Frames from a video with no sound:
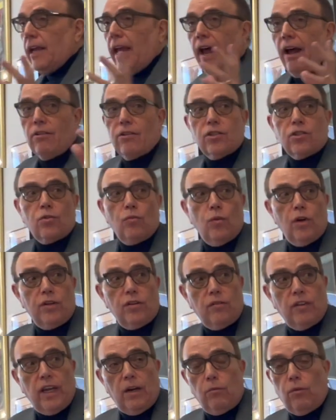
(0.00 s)
Alice in
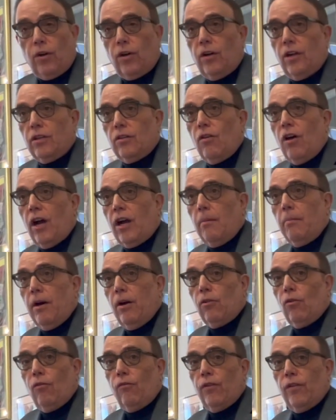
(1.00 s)
Wonderland we're going to talk
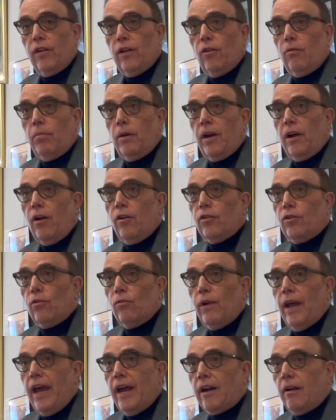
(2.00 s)
about over there by Arthur
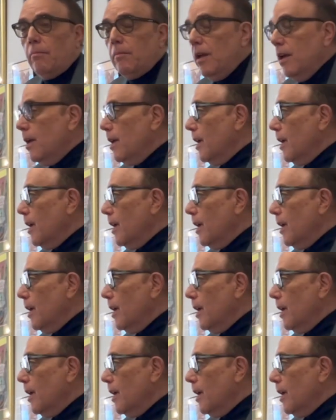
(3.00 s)
Rackham.